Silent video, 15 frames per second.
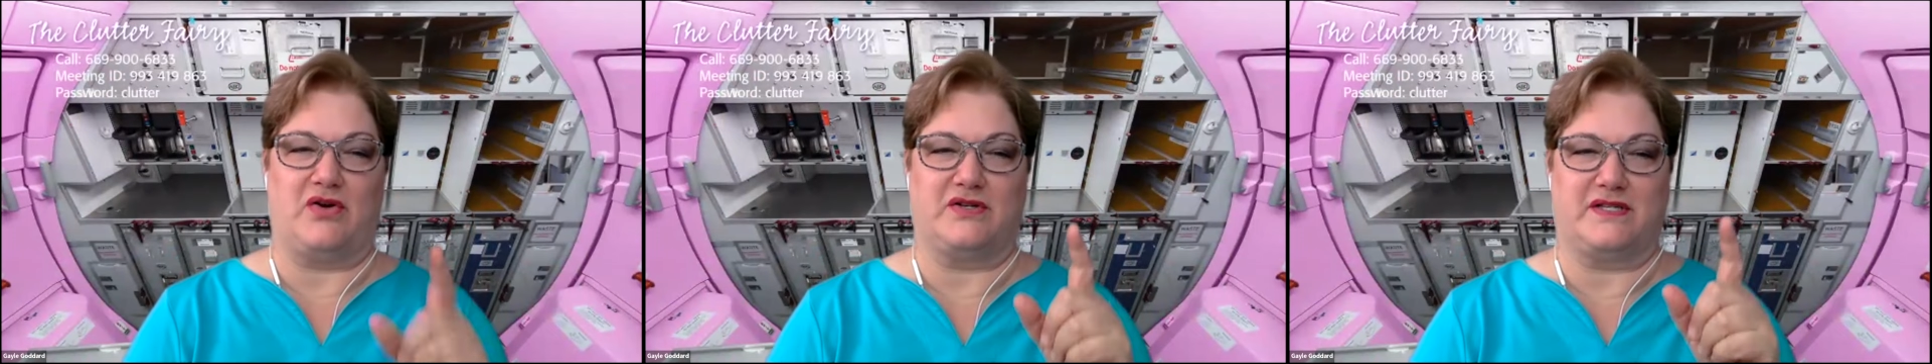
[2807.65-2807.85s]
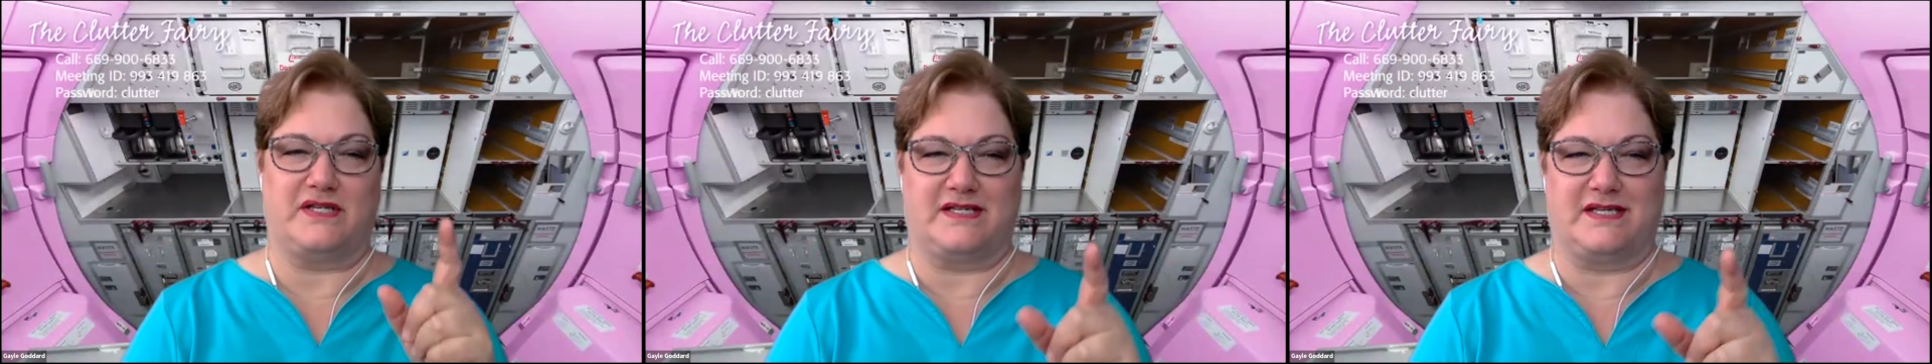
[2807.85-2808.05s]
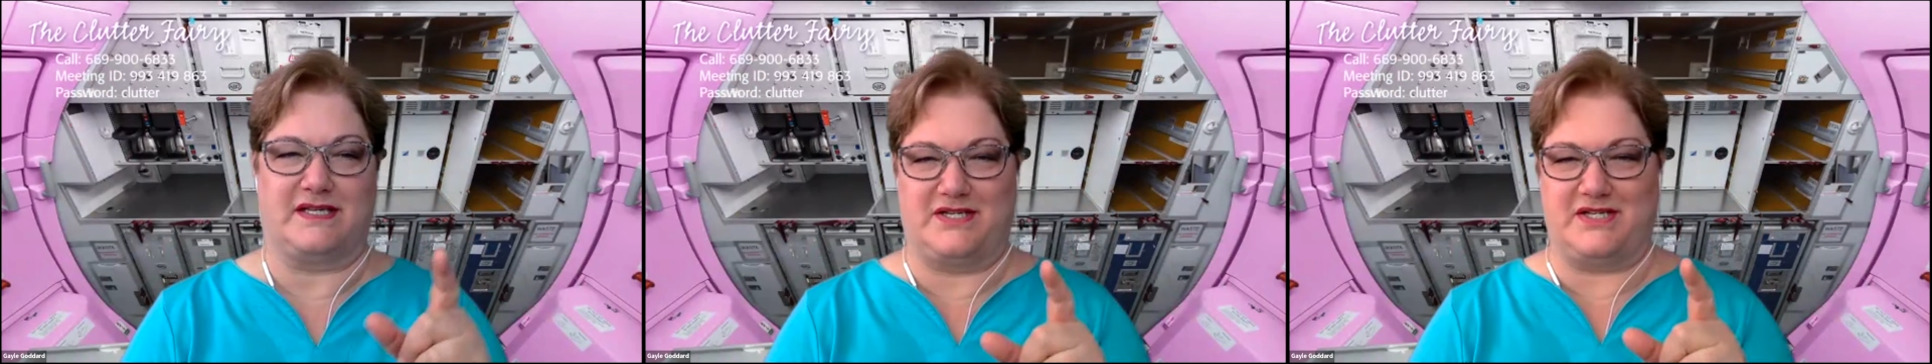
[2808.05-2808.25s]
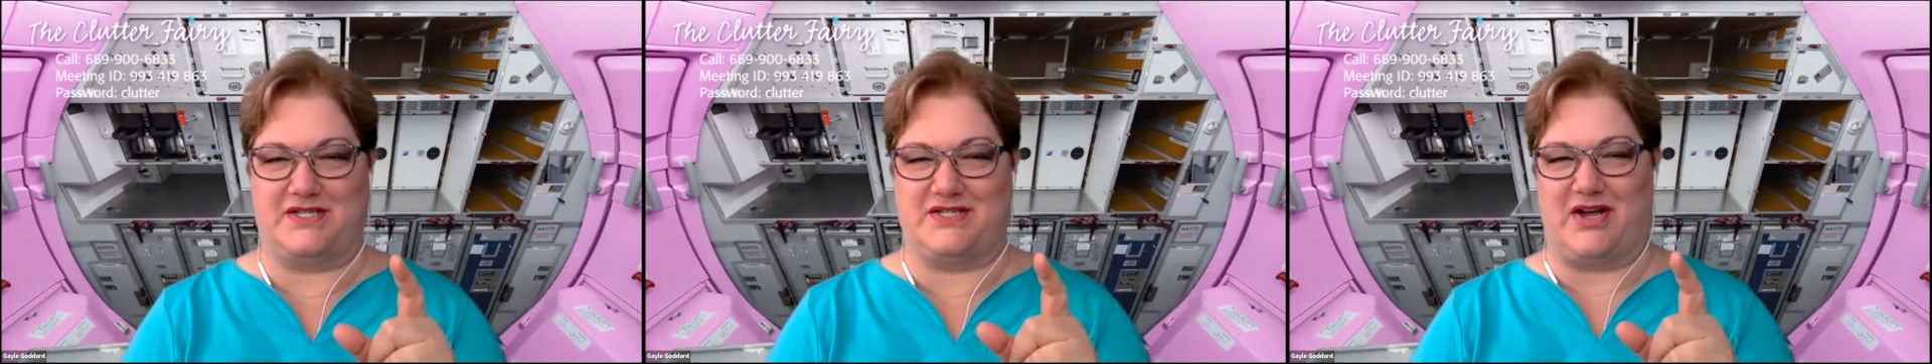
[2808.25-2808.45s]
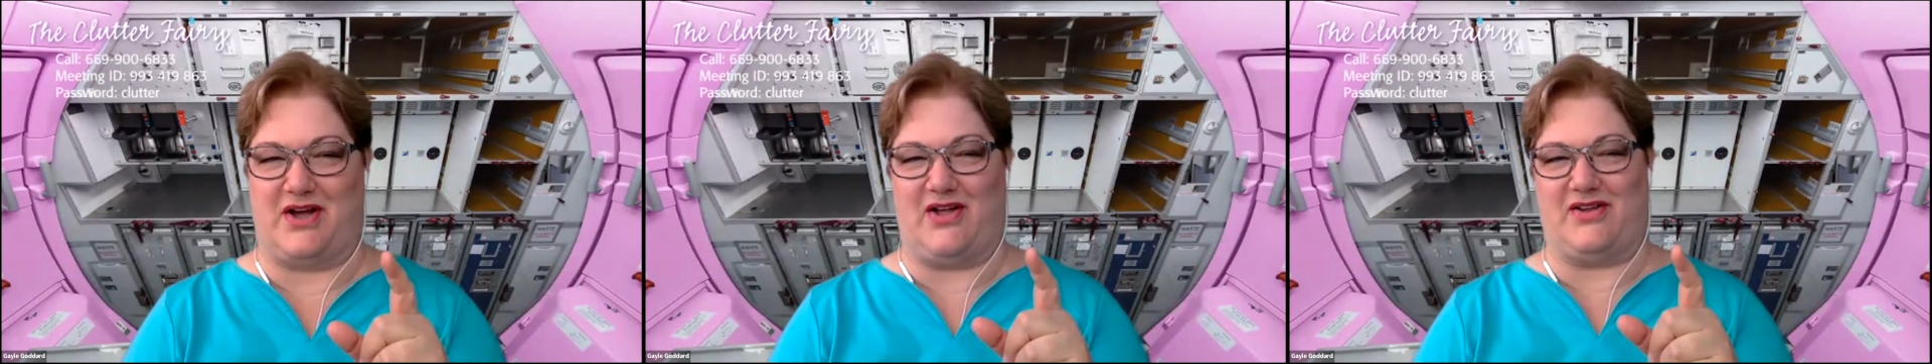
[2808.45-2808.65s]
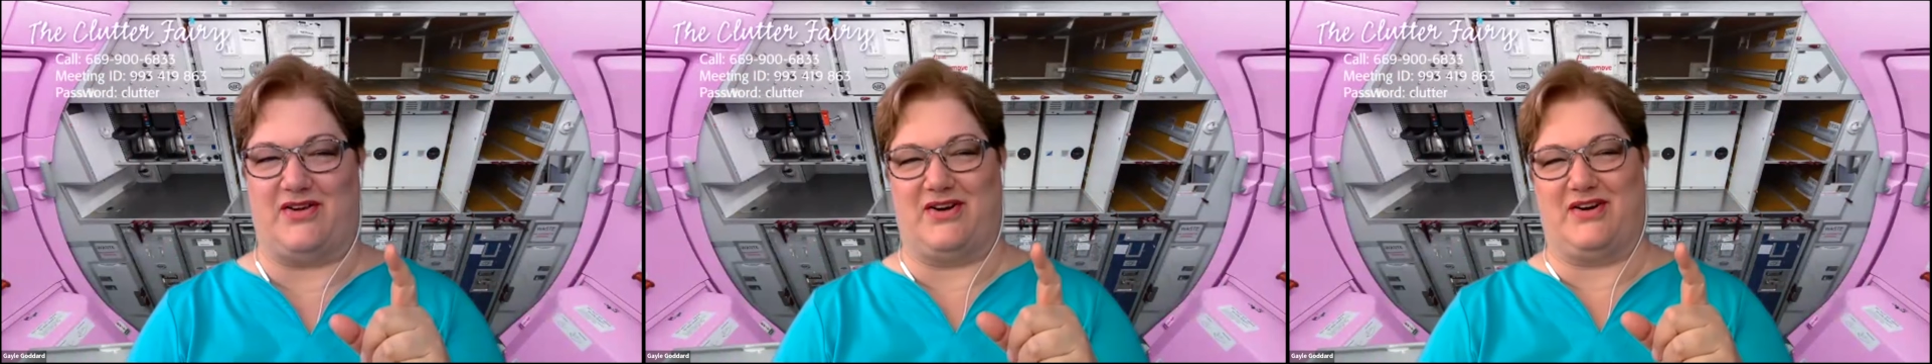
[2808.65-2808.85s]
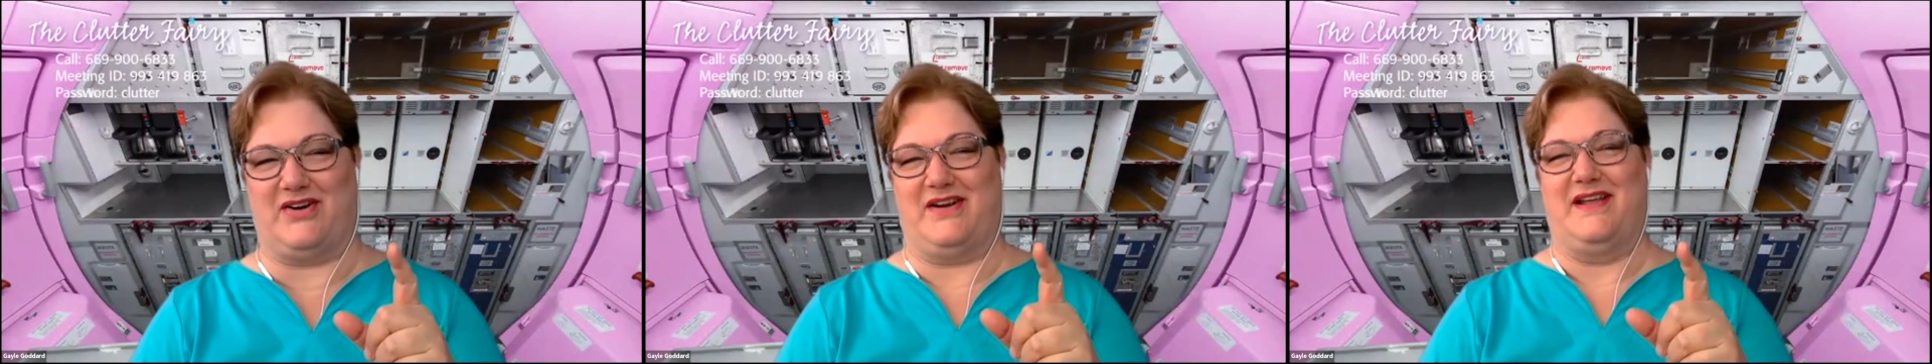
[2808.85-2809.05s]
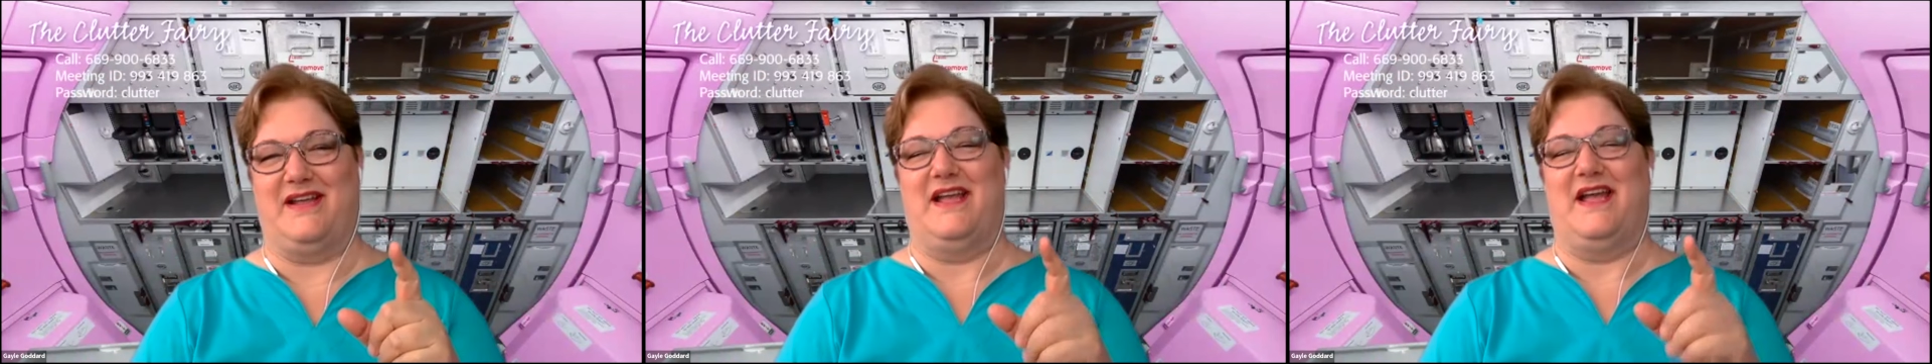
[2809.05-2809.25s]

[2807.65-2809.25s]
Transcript: or 6 inches taller,